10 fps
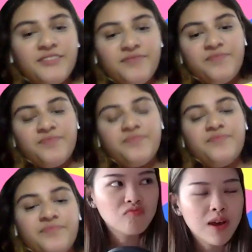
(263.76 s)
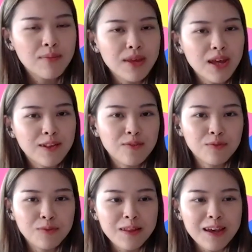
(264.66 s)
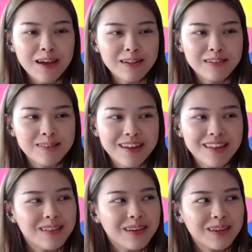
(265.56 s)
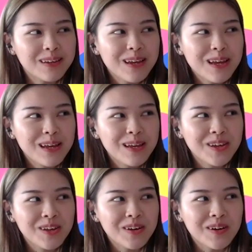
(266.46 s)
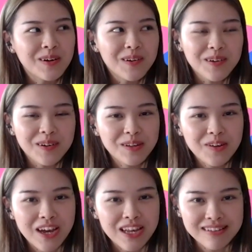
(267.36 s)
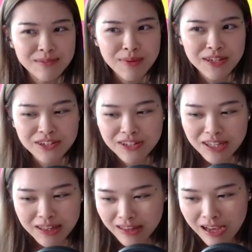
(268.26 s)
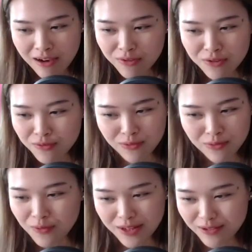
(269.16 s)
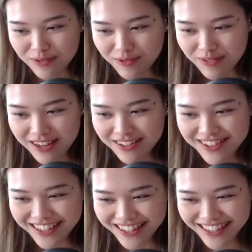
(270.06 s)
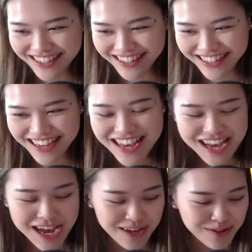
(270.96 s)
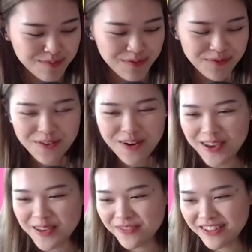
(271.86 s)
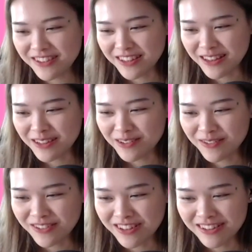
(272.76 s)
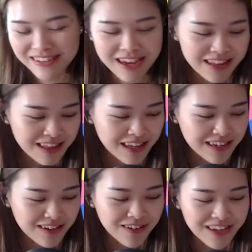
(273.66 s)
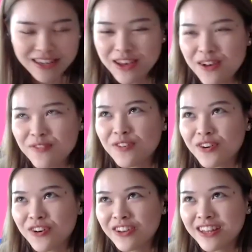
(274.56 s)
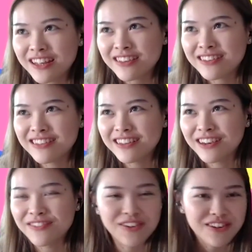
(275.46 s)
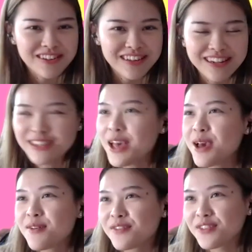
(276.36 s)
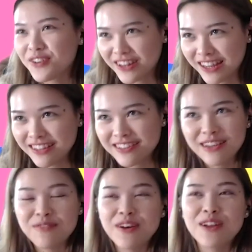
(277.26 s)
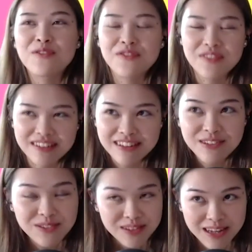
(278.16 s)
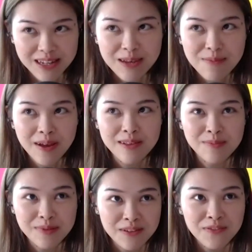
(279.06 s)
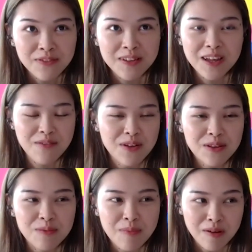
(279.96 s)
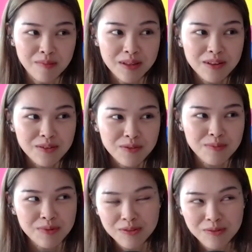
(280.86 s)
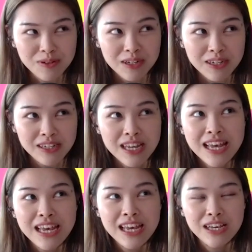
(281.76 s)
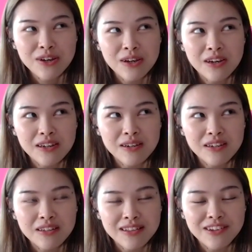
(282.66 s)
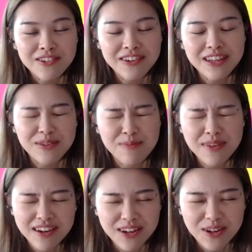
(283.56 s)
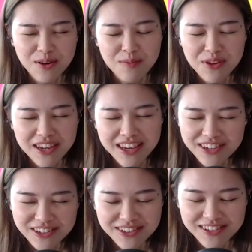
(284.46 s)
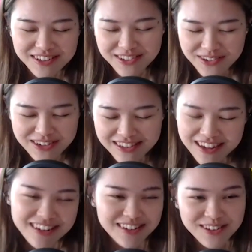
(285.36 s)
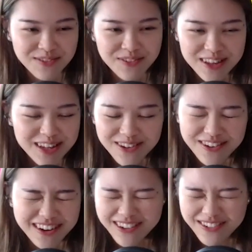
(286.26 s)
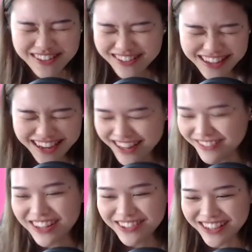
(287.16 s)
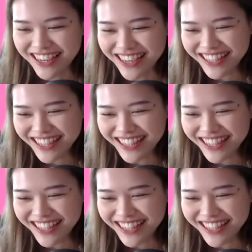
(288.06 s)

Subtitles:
I mean, I totally understand you guys mentioning how you don't know what to do next. So before I even started to decide, okay, for context, I forgot to say this, but for context, I went overseas to study, but specifically I went to Melbourne to pursue a degree in media and communications and screen studies. It's really long. I don't want to say it, but okay.